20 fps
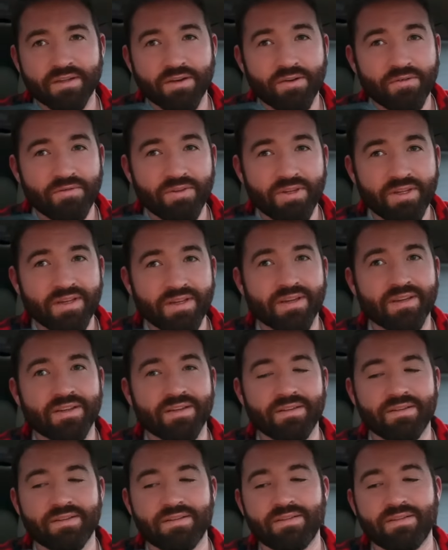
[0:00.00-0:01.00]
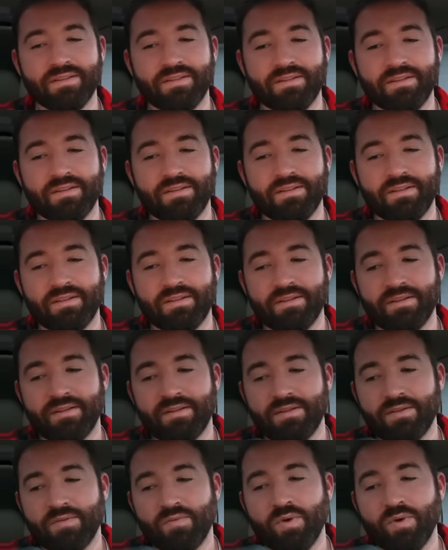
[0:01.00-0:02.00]
go vegan.
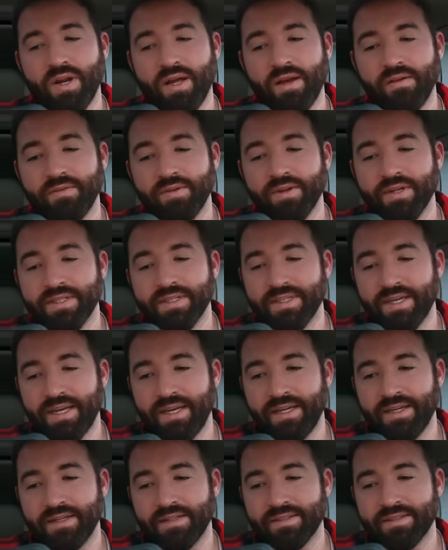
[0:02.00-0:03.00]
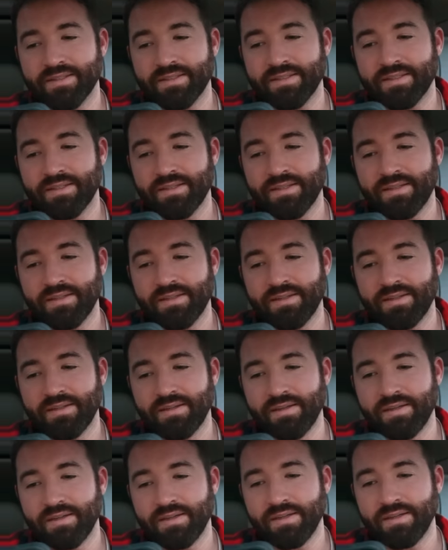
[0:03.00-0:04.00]
Whatever it takes
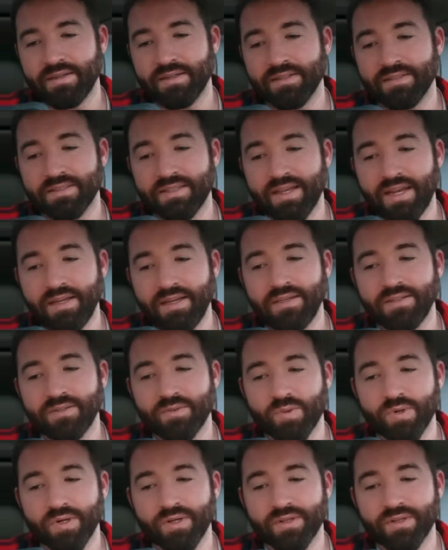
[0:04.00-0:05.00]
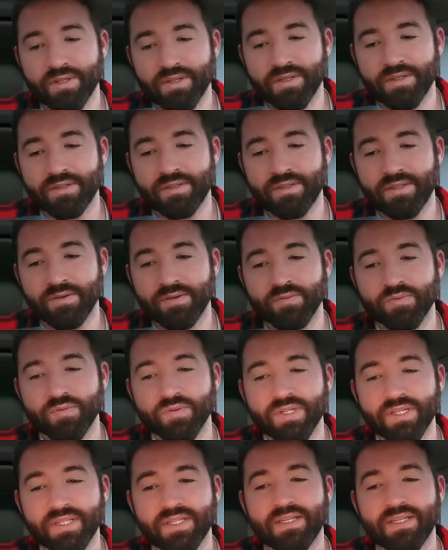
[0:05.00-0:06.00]
because skating's worth it. It
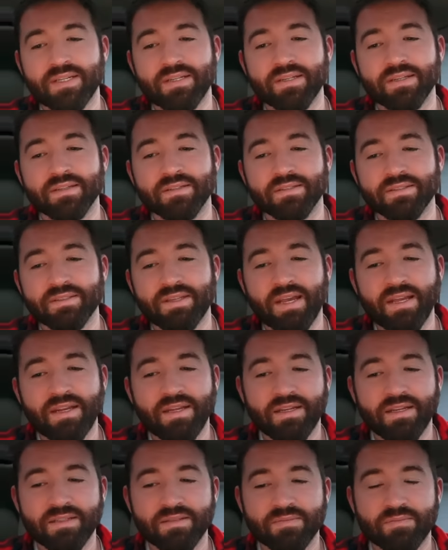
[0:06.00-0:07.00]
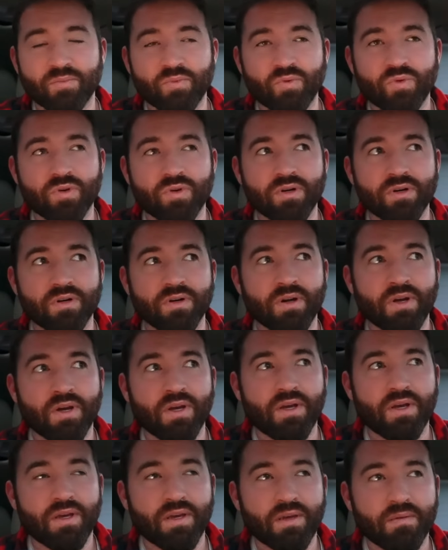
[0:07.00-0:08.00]
really is. Skating is more
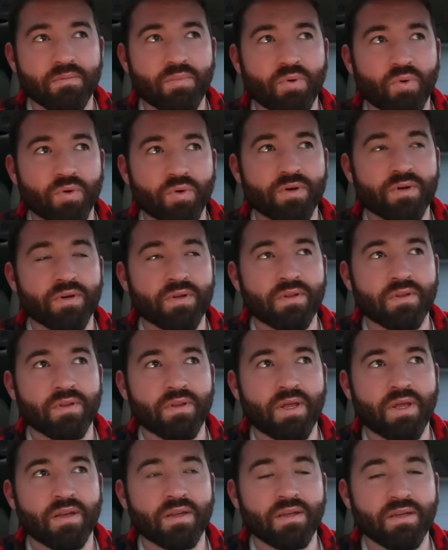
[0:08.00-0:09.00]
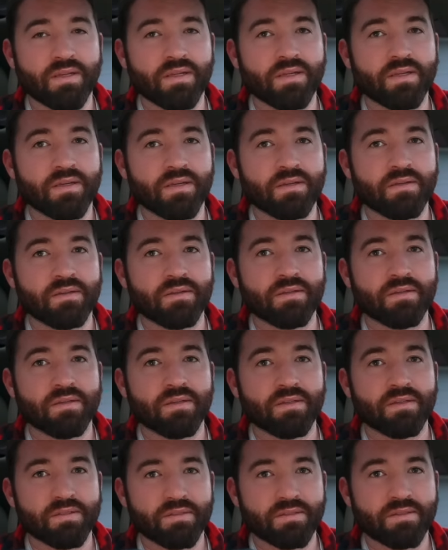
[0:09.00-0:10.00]
important than eating
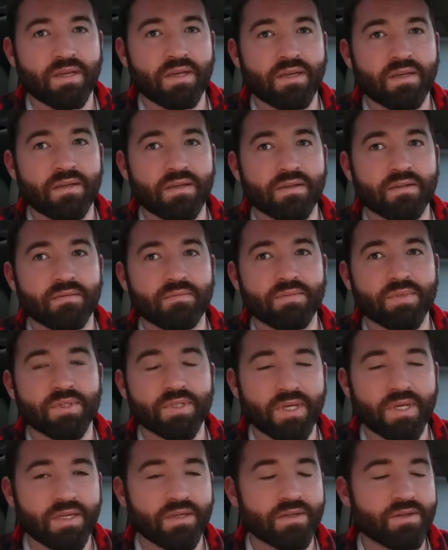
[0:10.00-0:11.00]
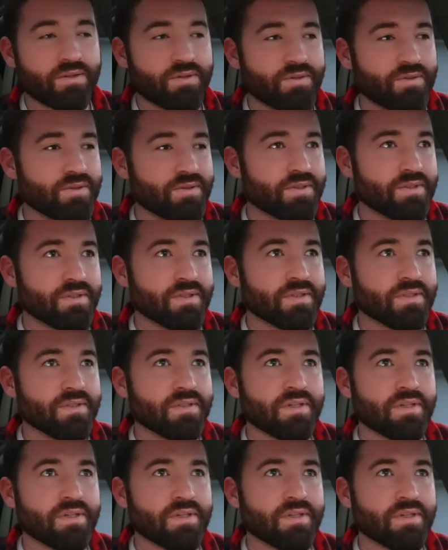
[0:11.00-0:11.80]
steak and potatoes and